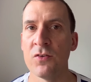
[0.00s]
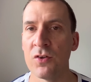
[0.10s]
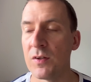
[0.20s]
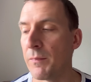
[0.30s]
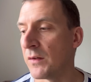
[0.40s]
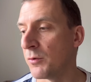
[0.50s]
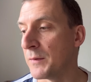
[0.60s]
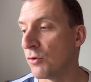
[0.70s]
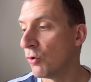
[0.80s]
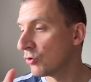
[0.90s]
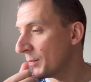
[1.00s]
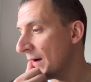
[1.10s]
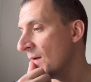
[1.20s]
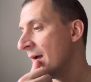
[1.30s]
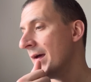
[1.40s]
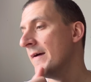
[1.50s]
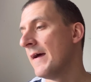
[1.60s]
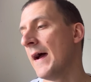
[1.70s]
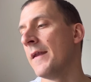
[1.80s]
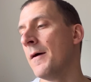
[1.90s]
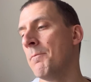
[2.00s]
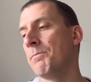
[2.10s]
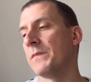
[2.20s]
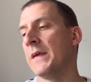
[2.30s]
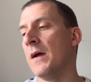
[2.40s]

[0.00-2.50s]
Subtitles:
It's just something that's been talked about, and